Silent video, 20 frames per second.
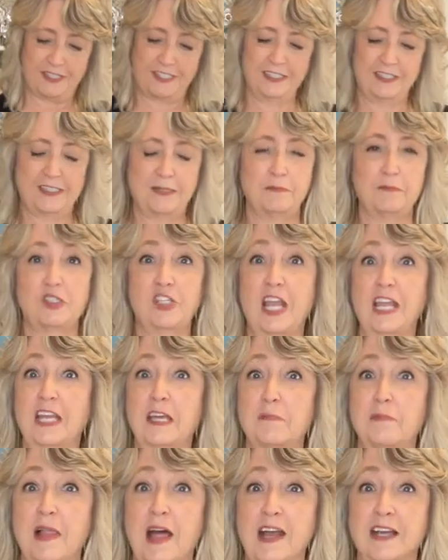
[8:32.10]
using some
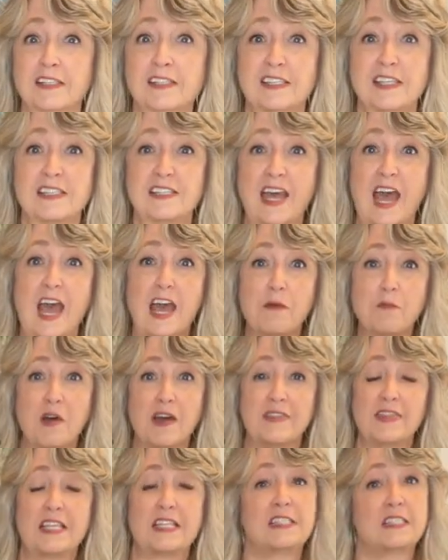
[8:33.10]
Jenga blocks because I
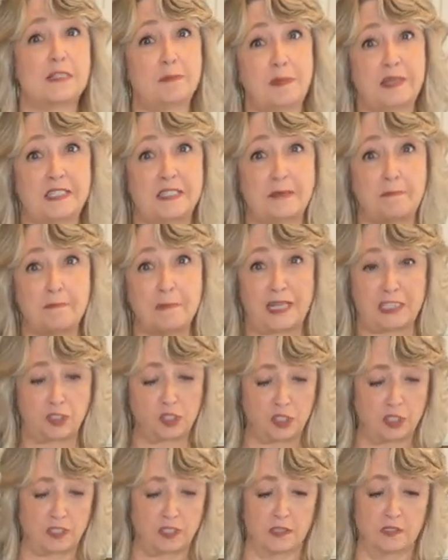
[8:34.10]
want this to be
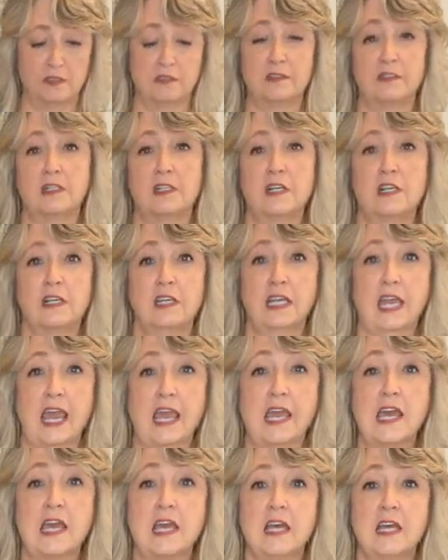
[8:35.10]
dimensional.
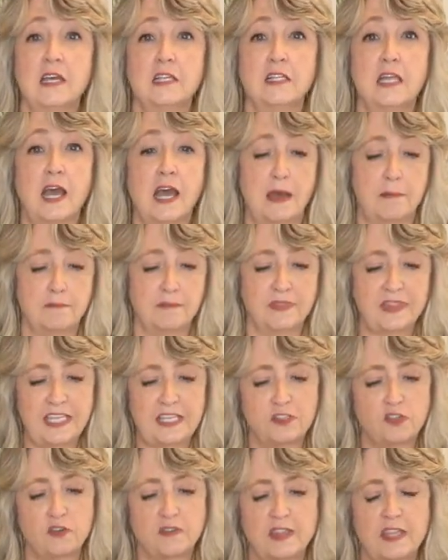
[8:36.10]
Okay, um,
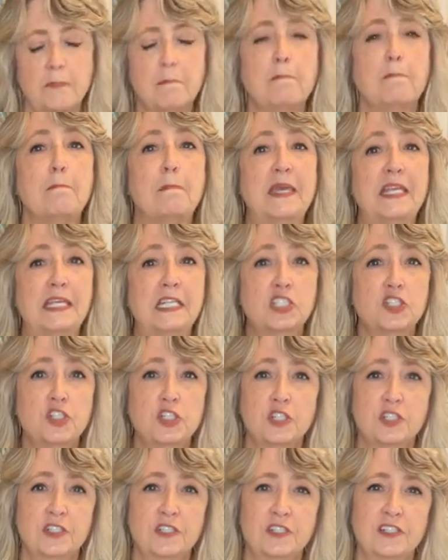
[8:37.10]
these are the
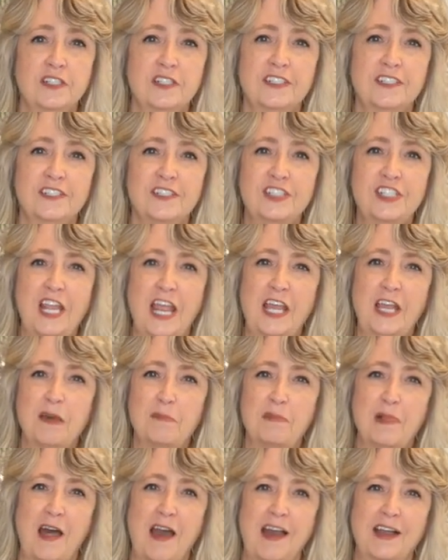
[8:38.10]
miniature
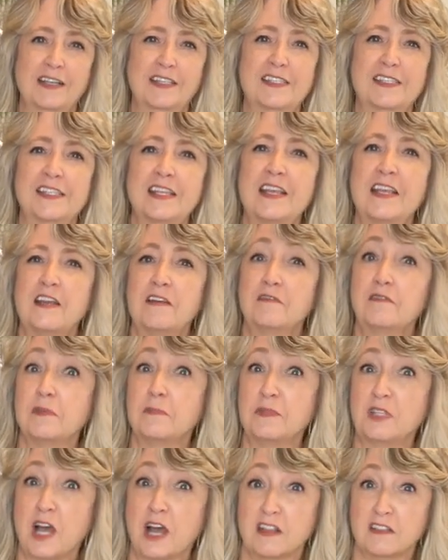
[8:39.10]
Jenga blocks
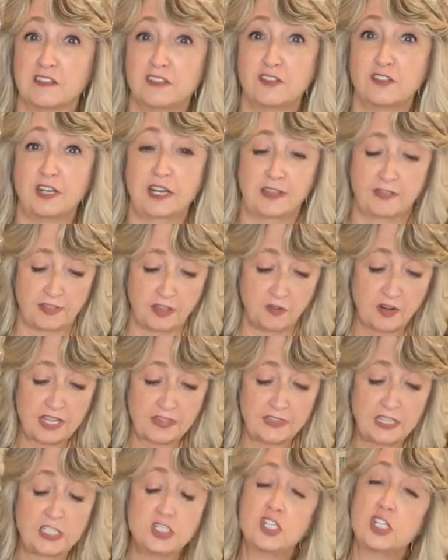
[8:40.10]
from Dollar Tree. They're
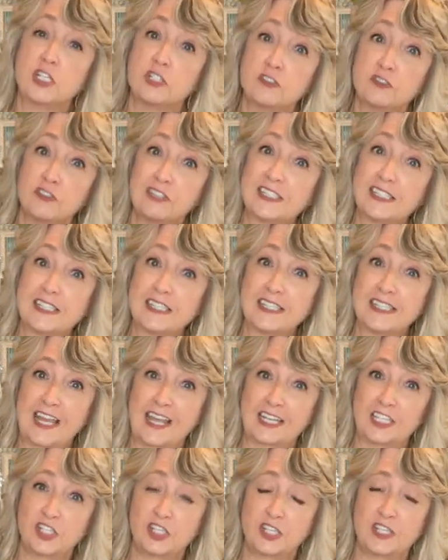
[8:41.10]
in the children's
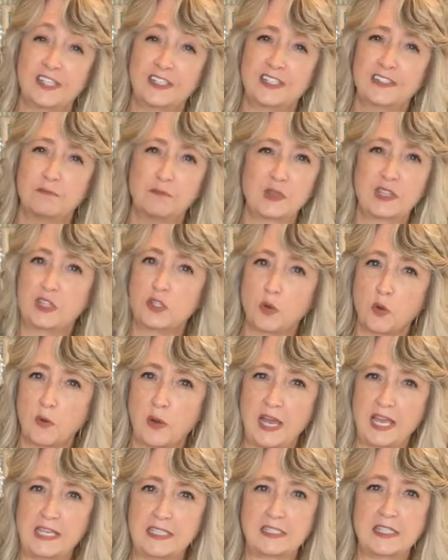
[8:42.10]
section with
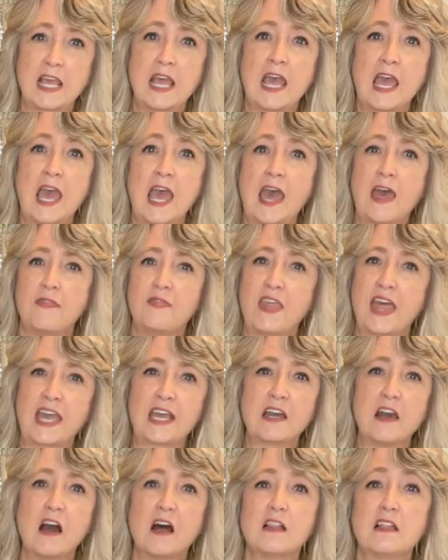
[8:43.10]
toys, and
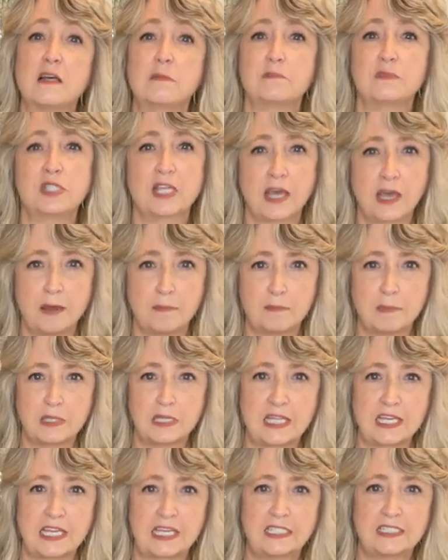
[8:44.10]
they call them
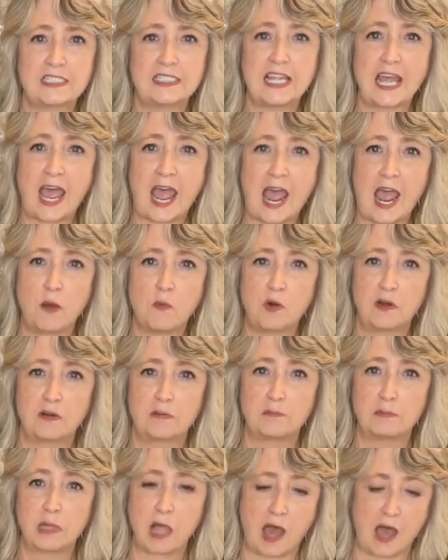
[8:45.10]
tumbling
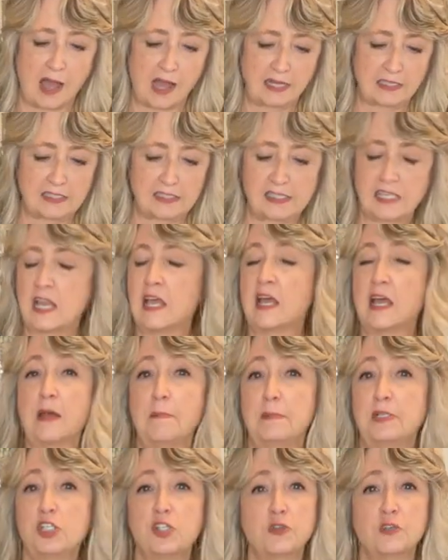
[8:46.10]
tower blocks.
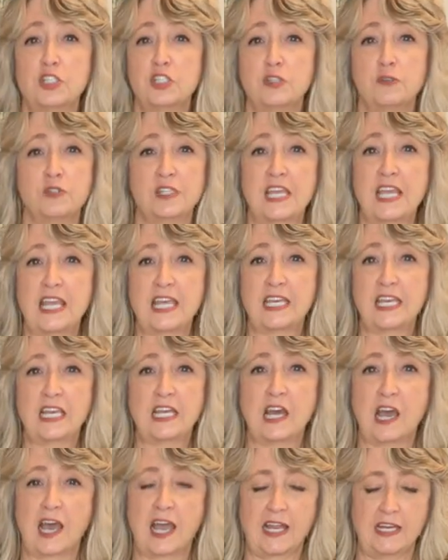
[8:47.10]
But you could use
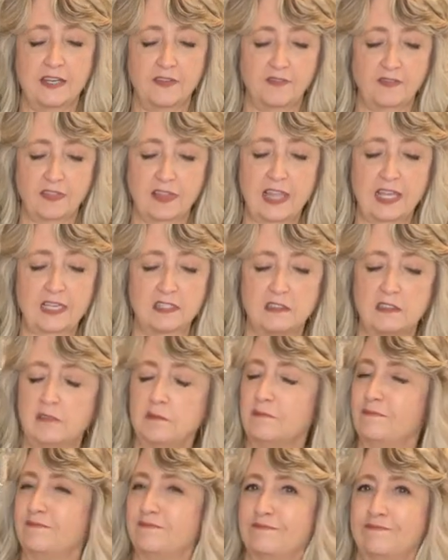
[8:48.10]
any kind of
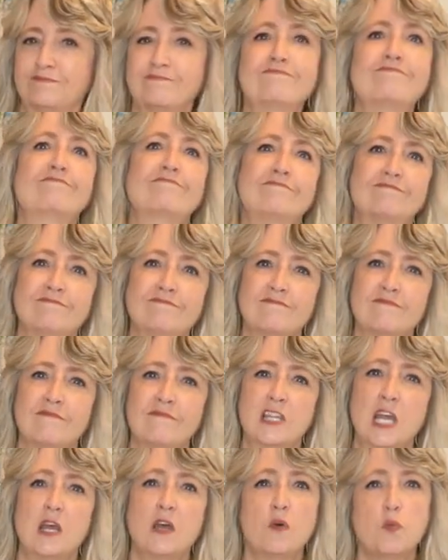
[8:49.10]
little
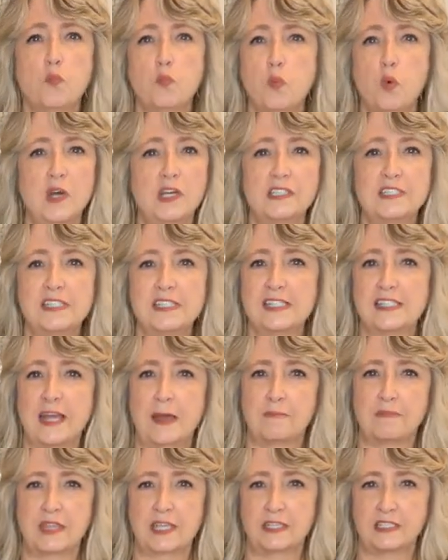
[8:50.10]
wood
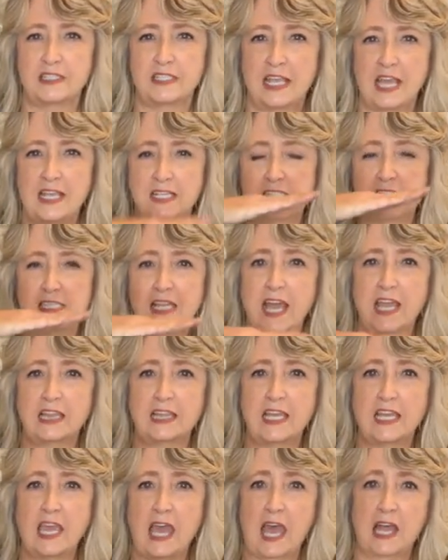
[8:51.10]
something to
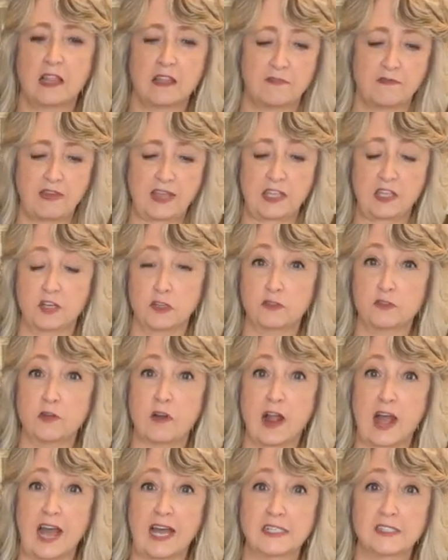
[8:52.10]
slightly elevate your
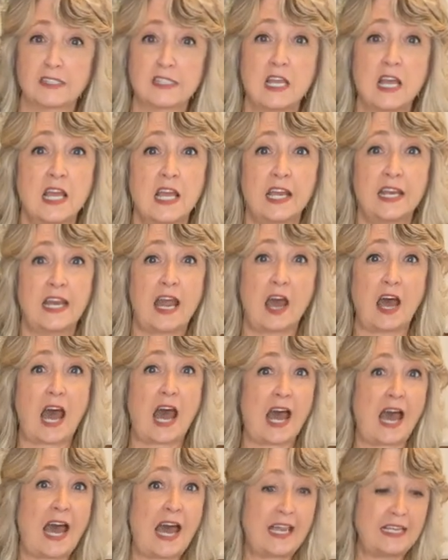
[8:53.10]
cross. Now,
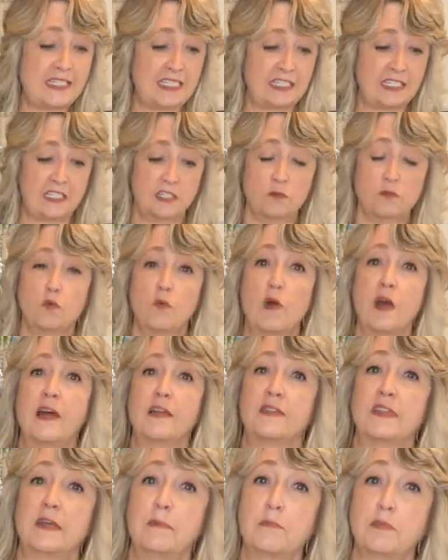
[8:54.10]
I didn't
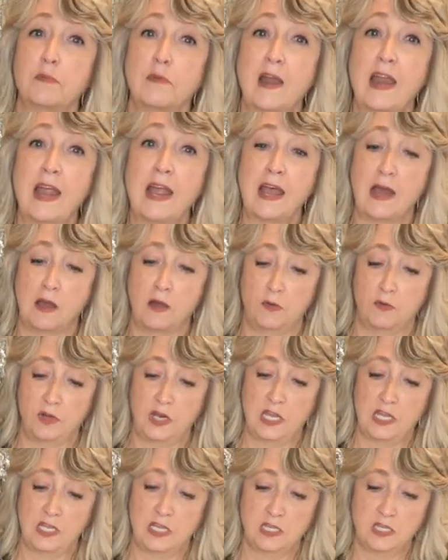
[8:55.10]
want the
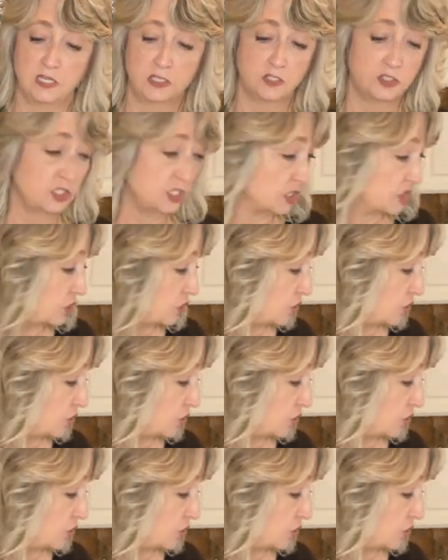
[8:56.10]
brown to